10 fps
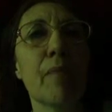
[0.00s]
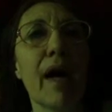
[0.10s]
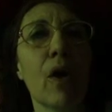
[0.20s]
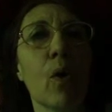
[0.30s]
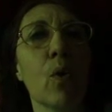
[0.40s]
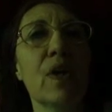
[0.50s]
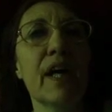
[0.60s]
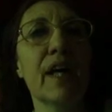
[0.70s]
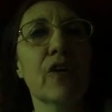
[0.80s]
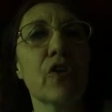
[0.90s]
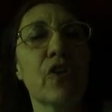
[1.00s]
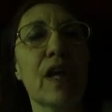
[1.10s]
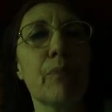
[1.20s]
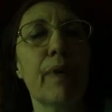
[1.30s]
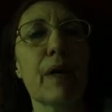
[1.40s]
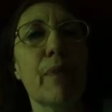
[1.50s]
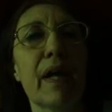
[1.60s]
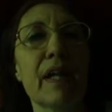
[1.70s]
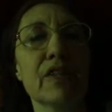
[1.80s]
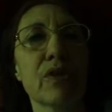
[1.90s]
my own inner thing by
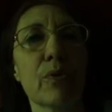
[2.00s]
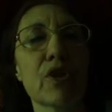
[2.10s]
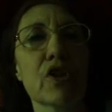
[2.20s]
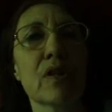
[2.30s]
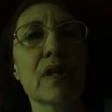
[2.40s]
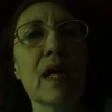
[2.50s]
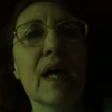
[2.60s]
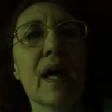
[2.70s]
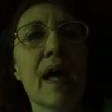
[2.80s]
my intuition,